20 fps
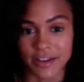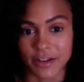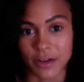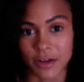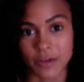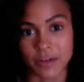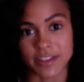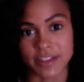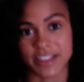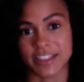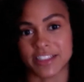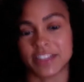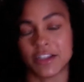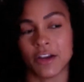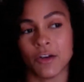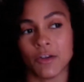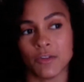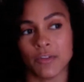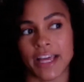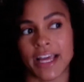You know, it
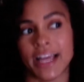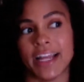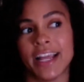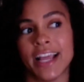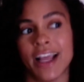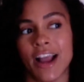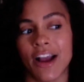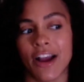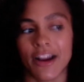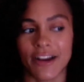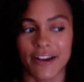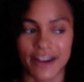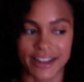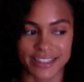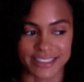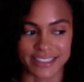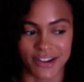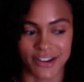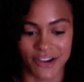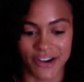showed that her as
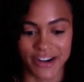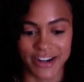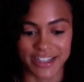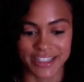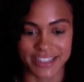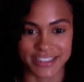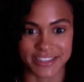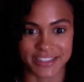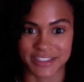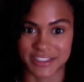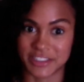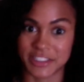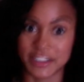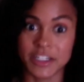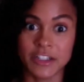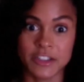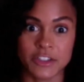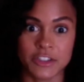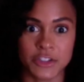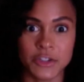an artist,
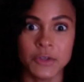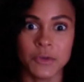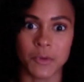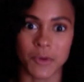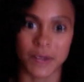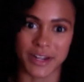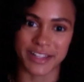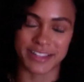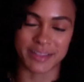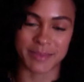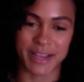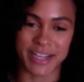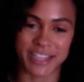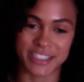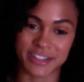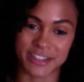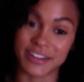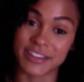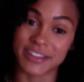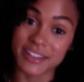she too wanted to make
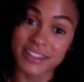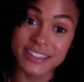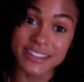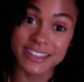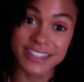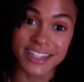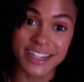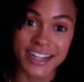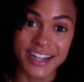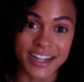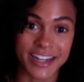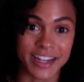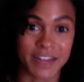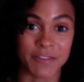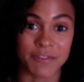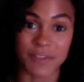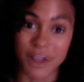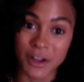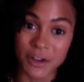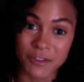sure it looked good and it
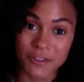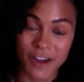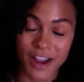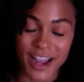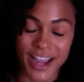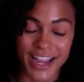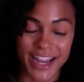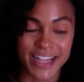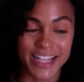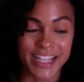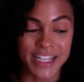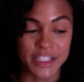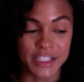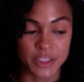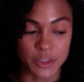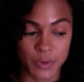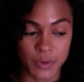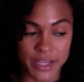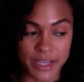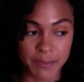felt right. So
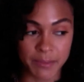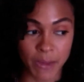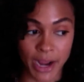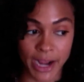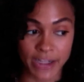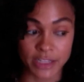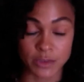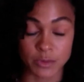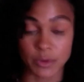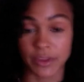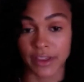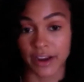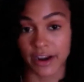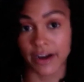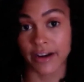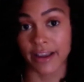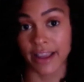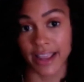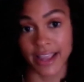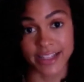we practiced with her
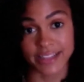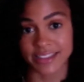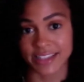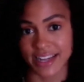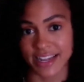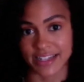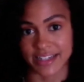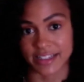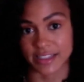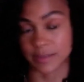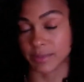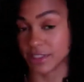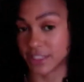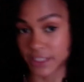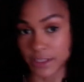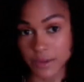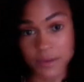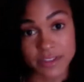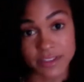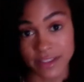and stand-ins, but
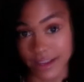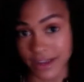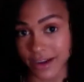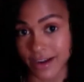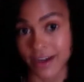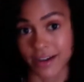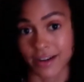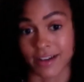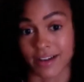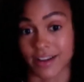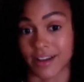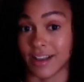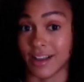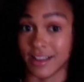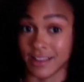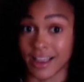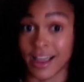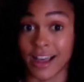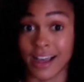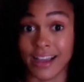she was there a
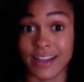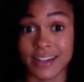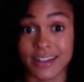lot.